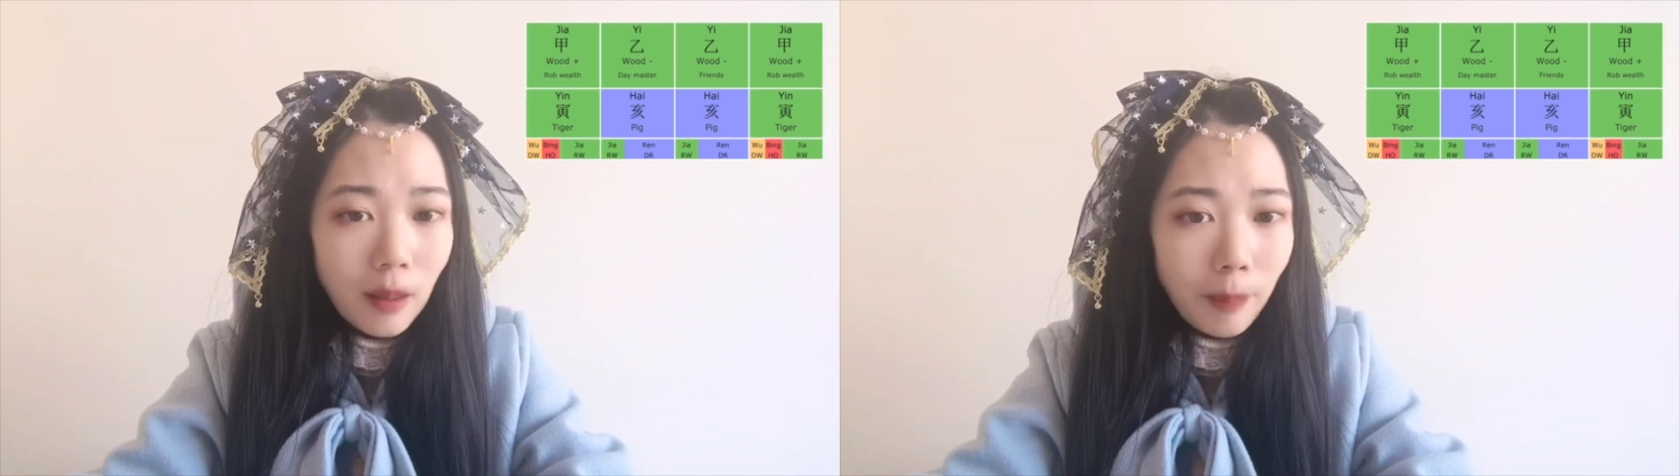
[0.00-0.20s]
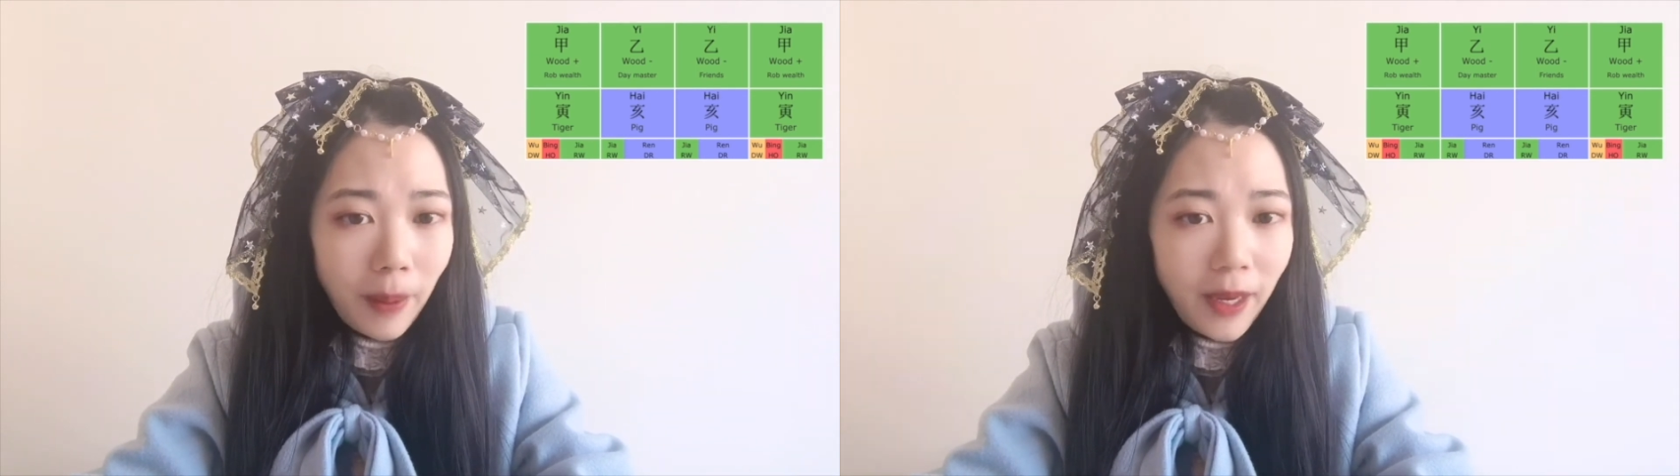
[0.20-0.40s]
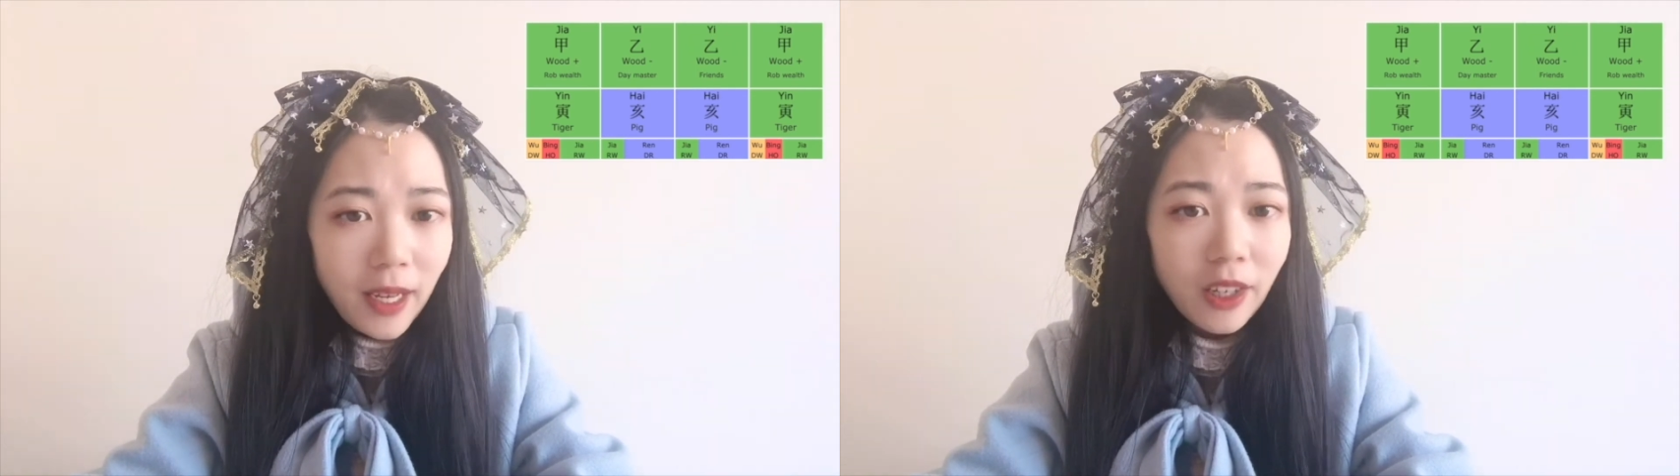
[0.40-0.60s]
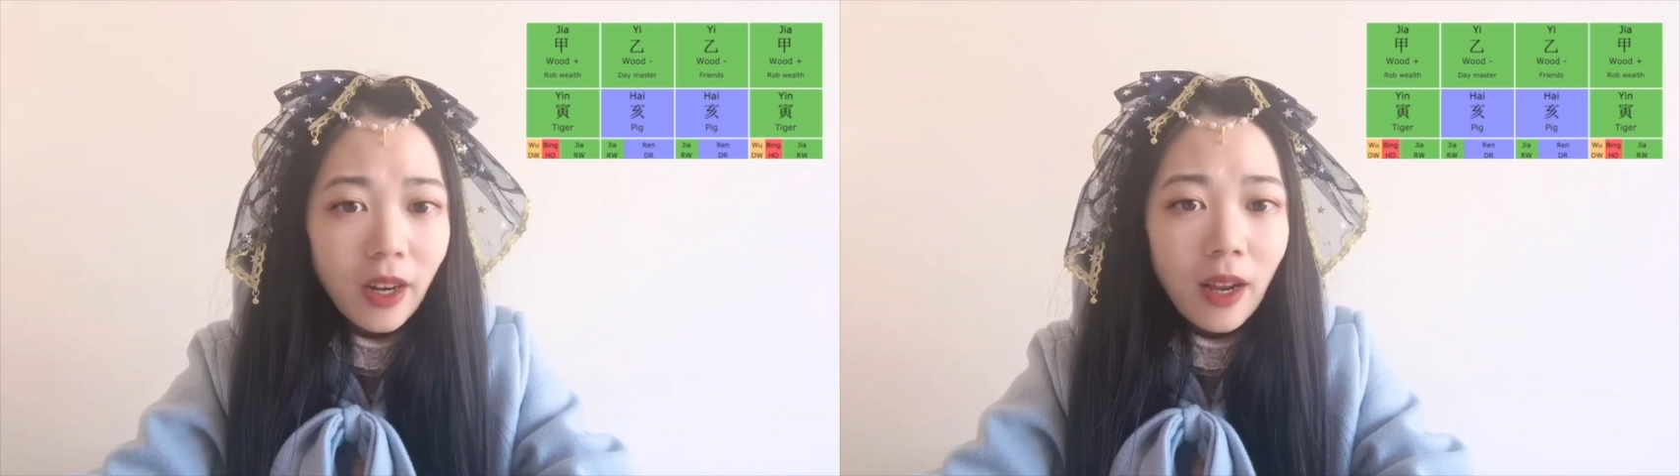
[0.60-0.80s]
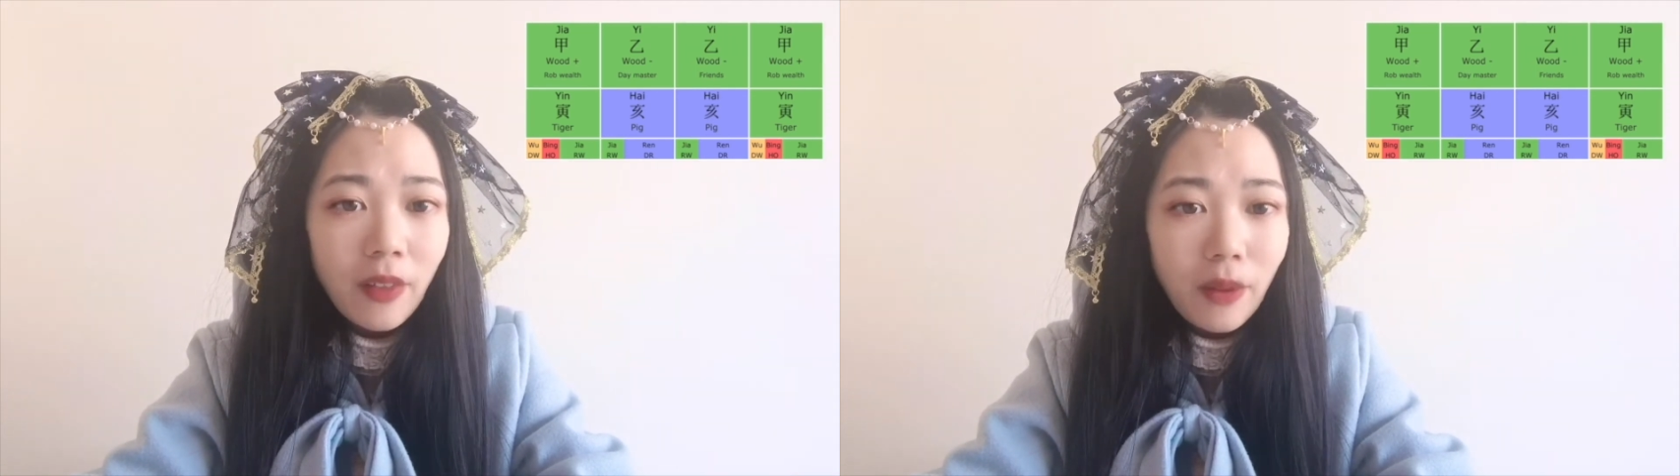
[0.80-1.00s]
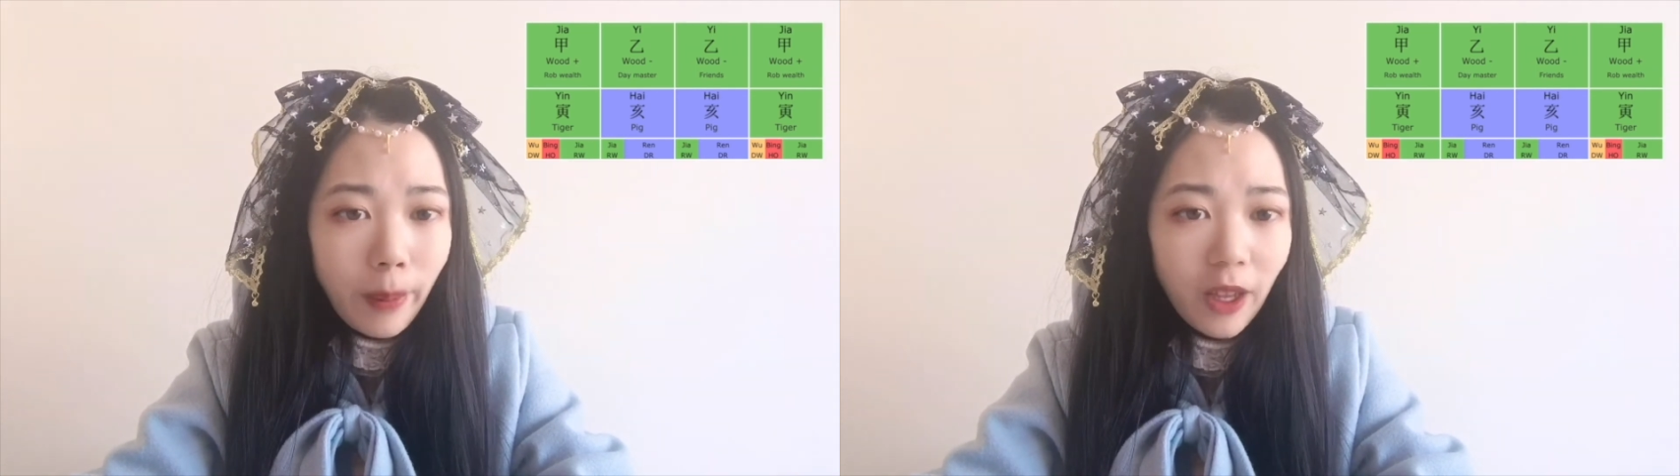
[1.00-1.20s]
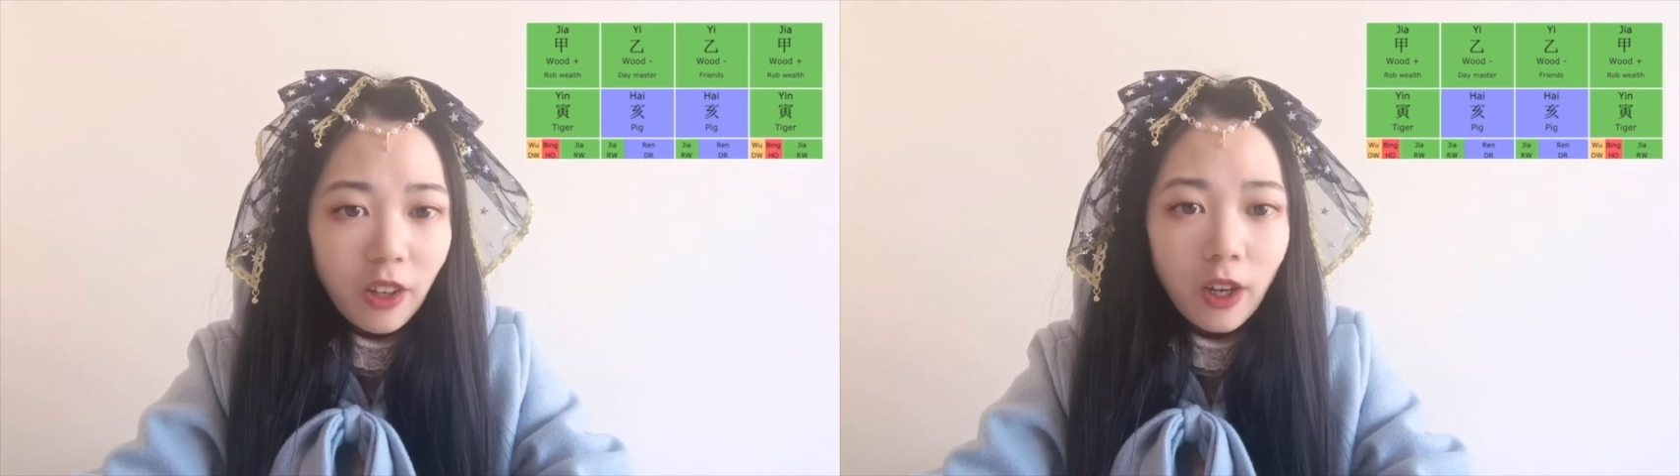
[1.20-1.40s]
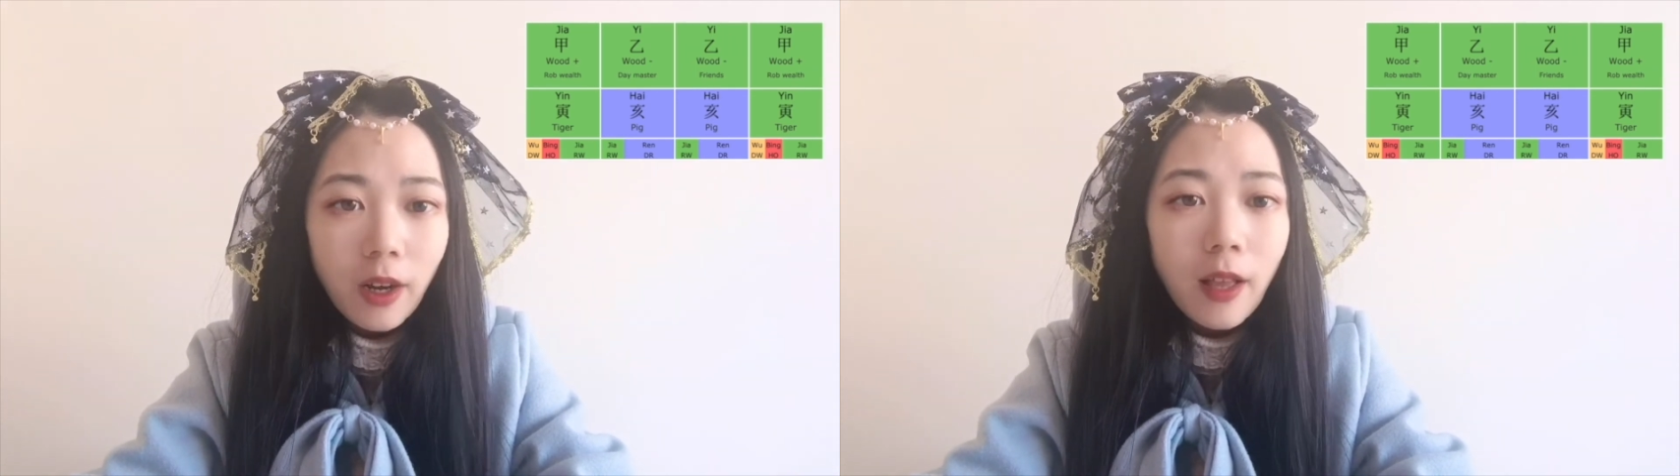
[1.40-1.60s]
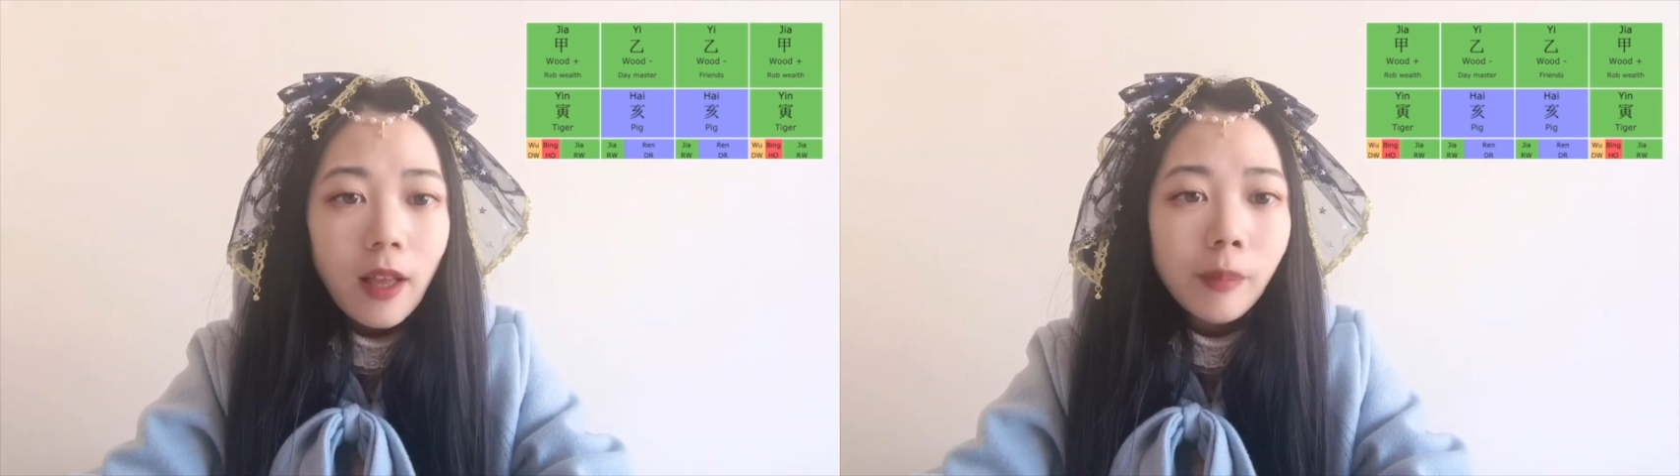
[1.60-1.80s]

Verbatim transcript: appear, the better,